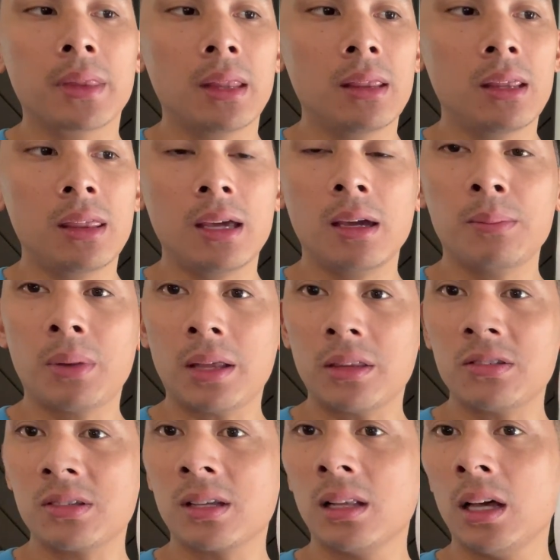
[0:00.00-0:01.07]
The thing about
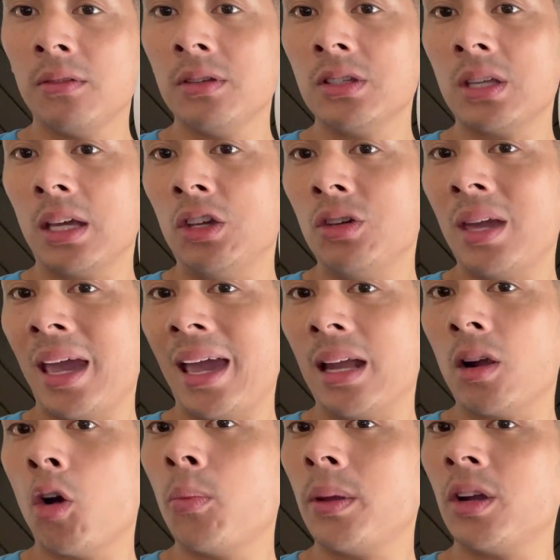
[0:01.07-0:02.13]
this glove is that you
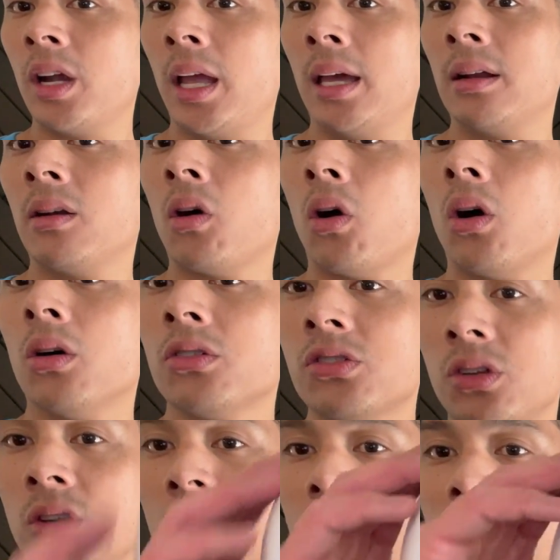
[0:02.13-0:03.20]
can't open your hand at all. So you can